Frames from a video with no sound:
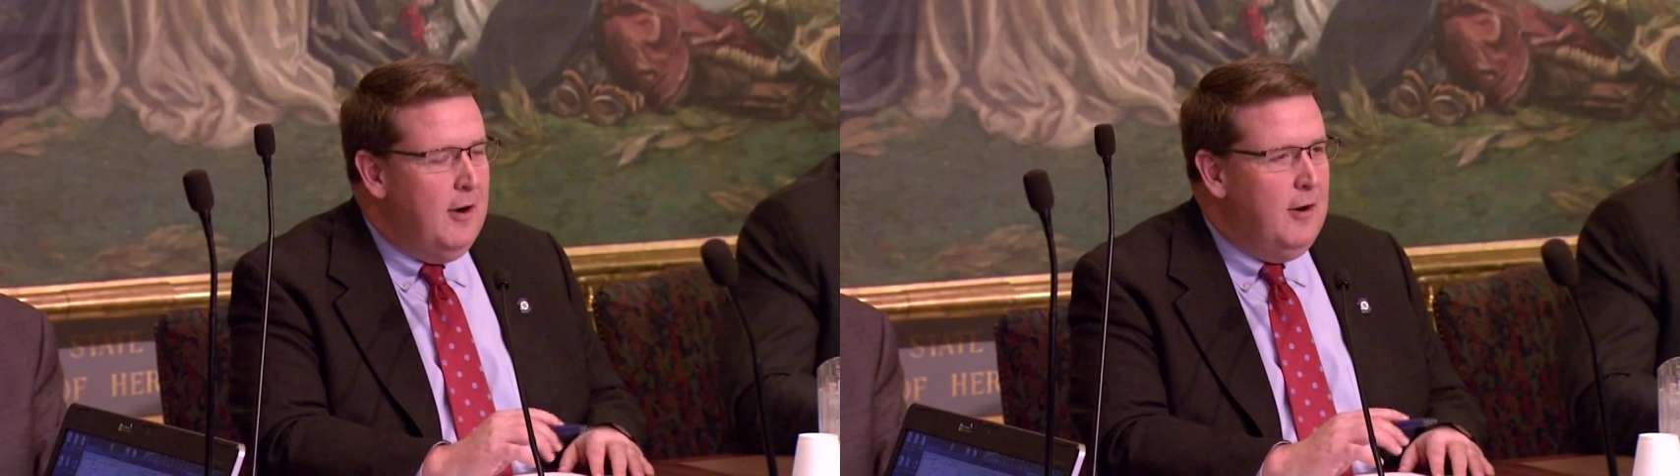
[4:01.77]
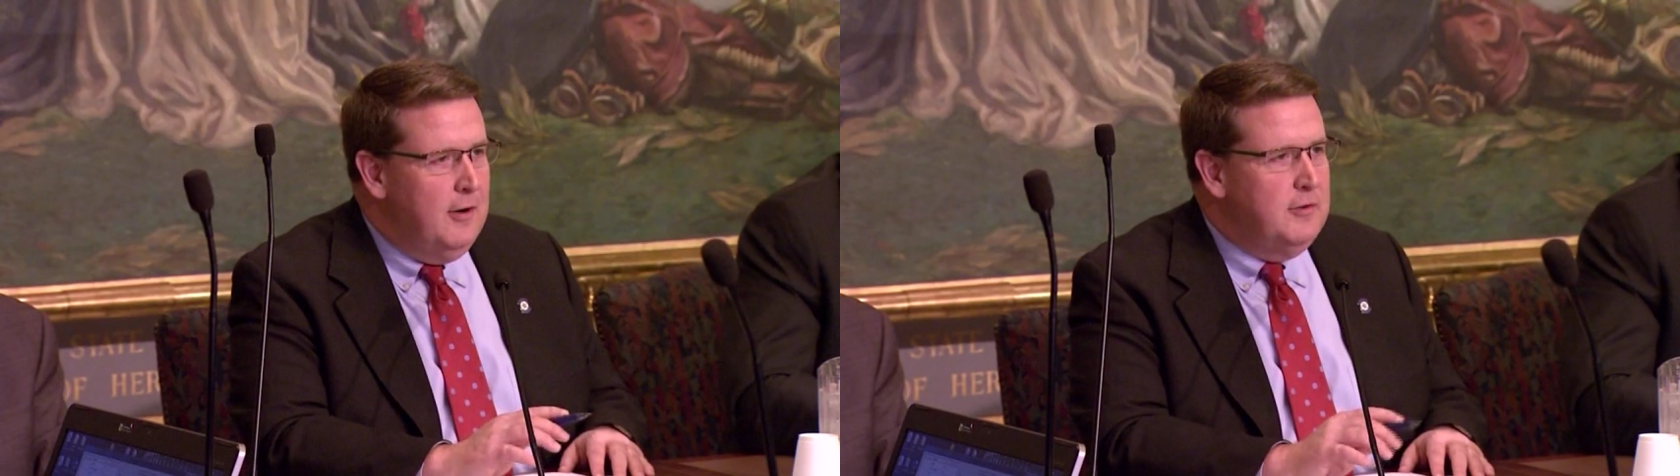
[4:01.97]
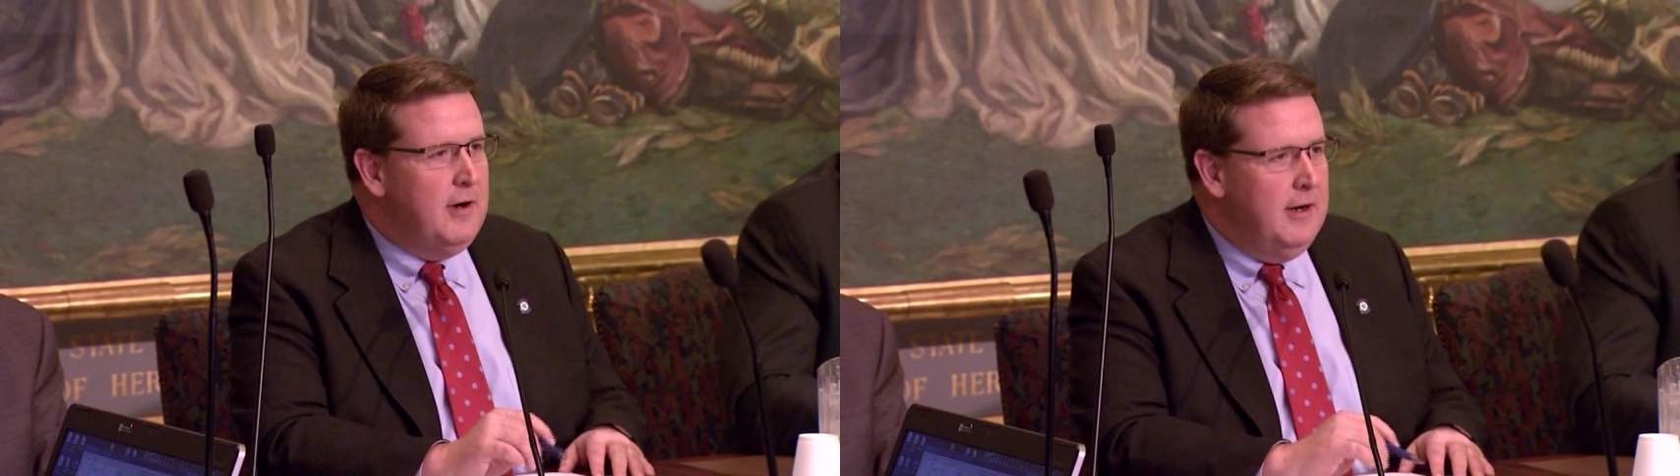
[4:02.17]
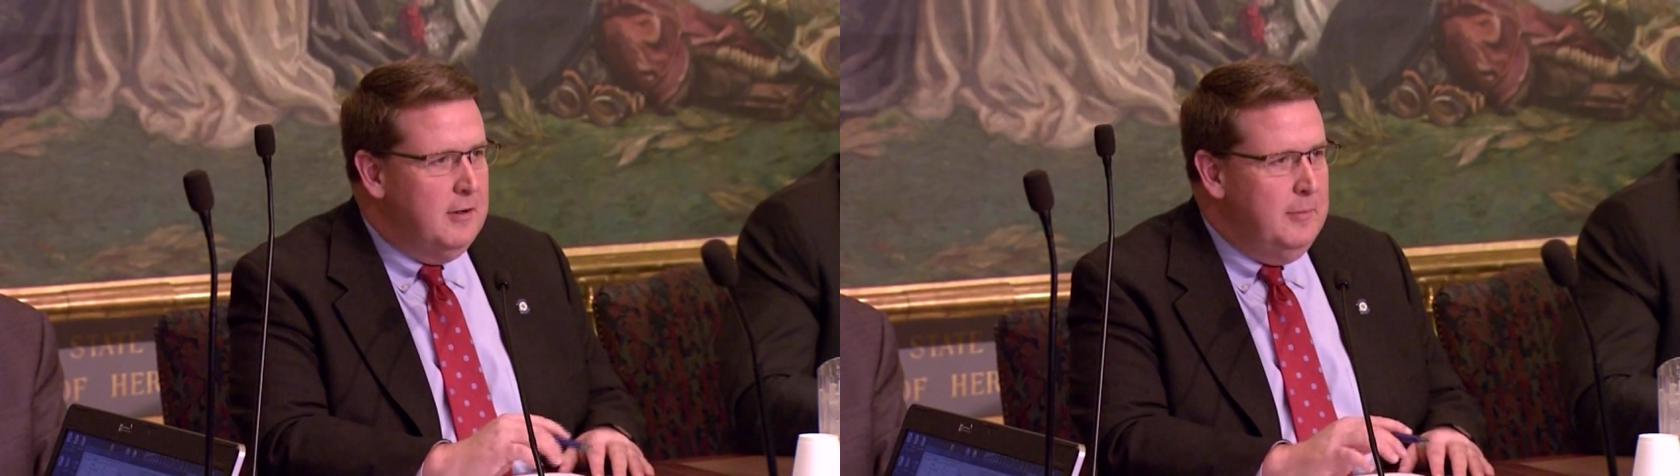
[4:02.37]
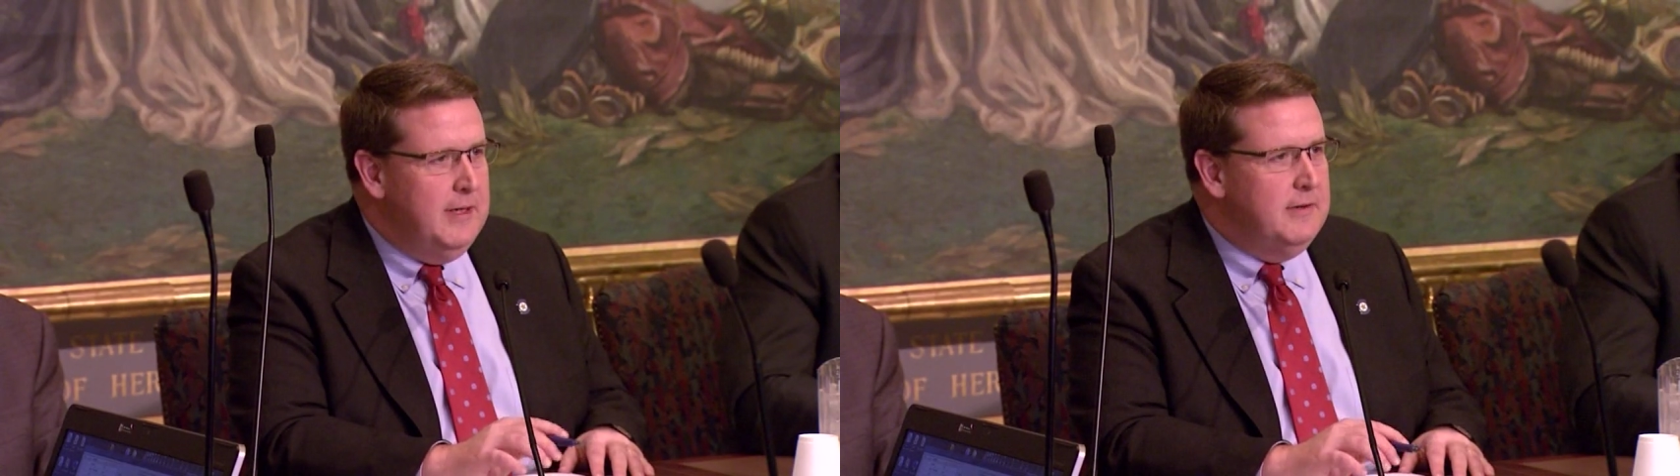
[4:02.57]
are
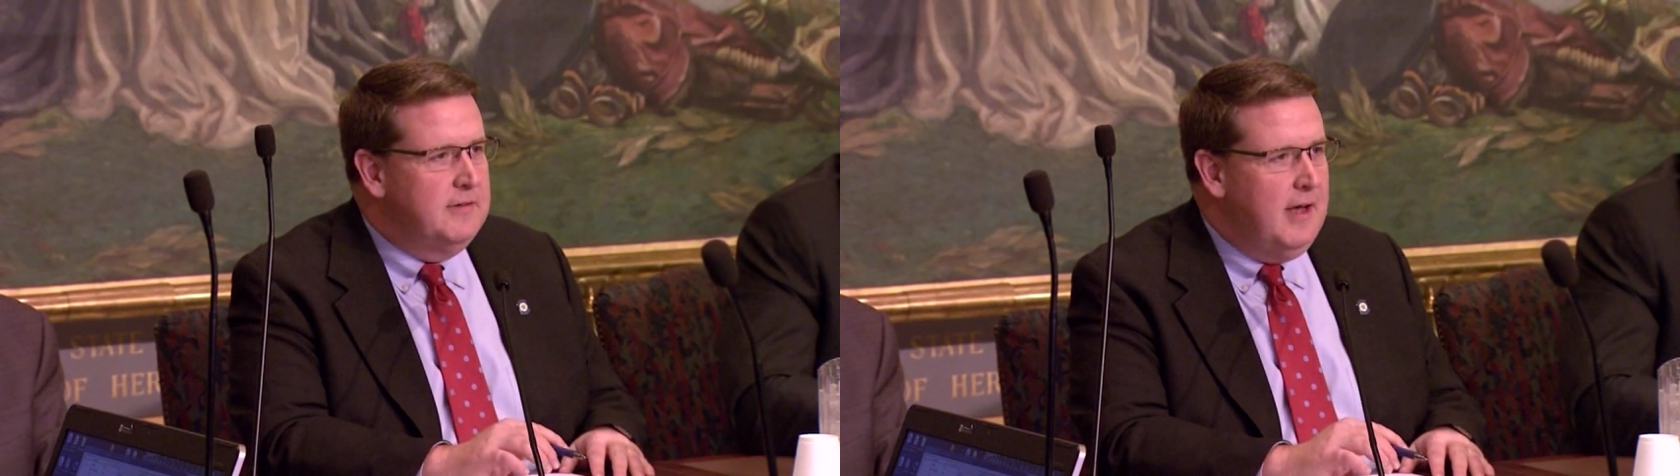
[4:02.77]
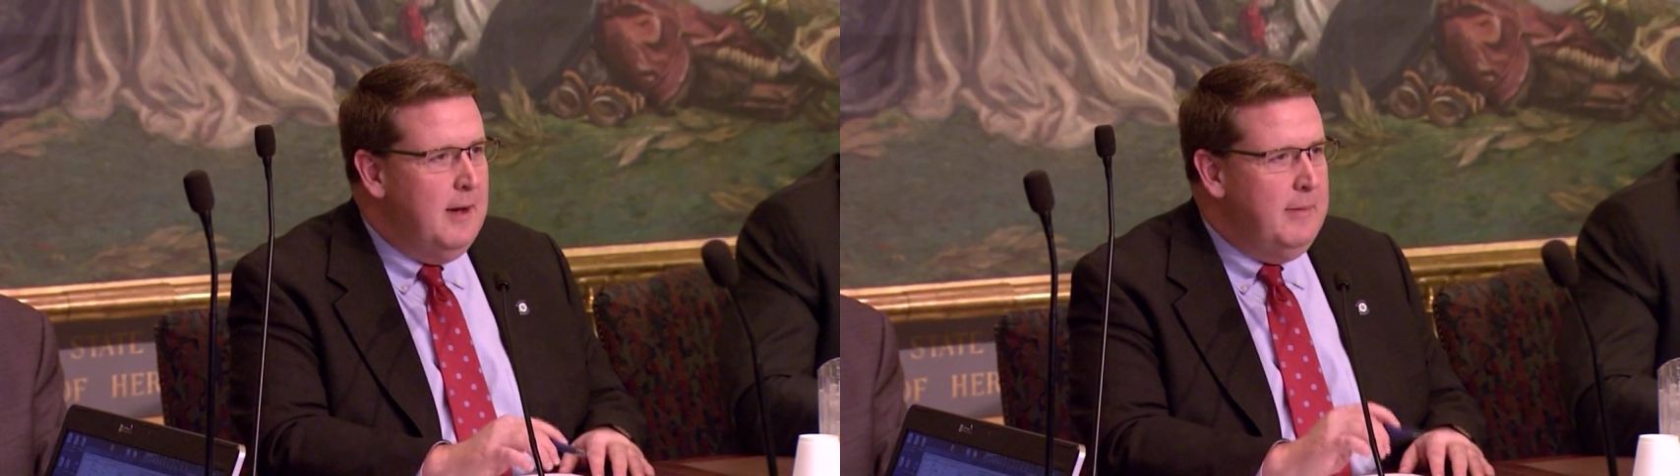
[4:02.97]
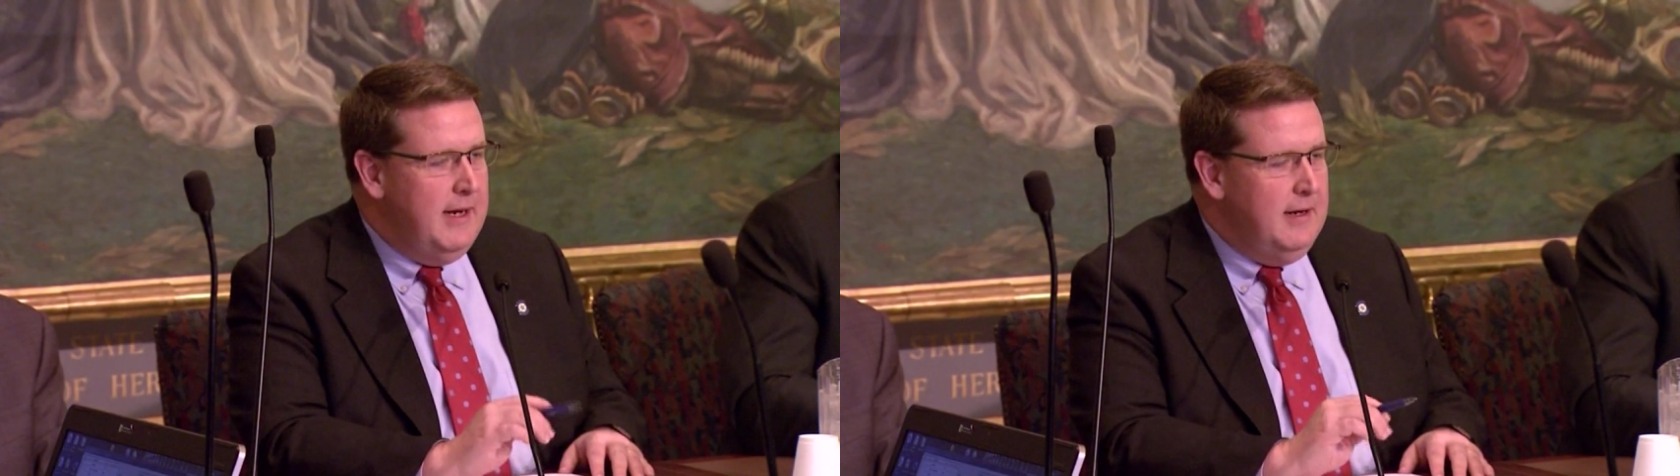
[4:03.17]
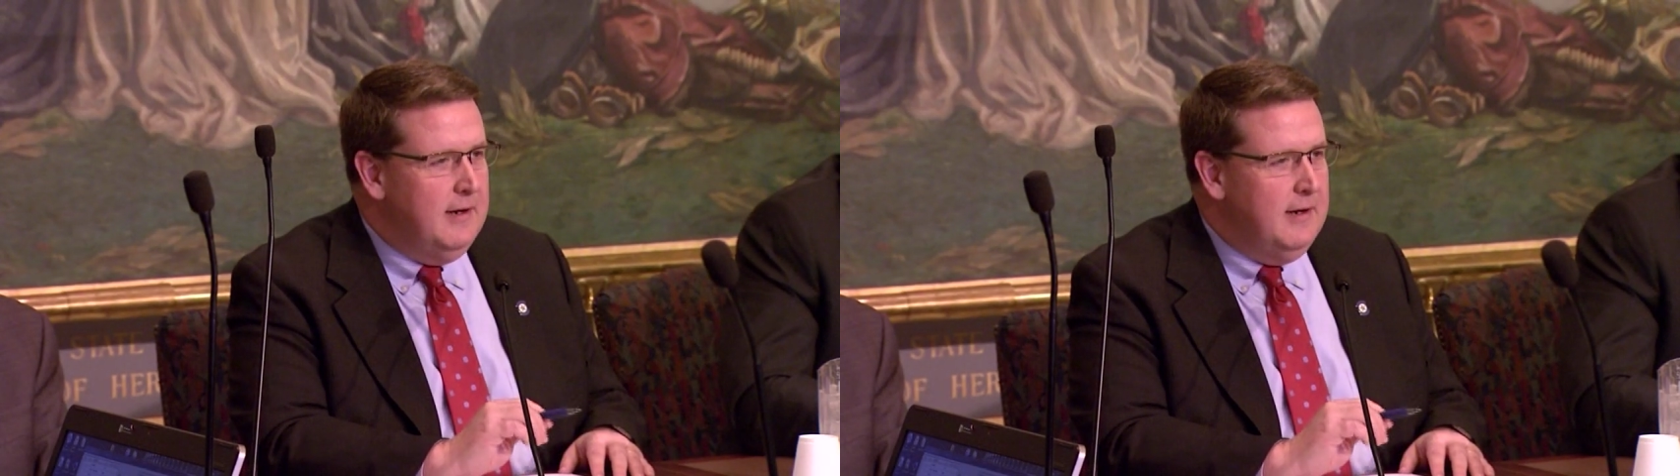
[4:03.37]
trailer bills coming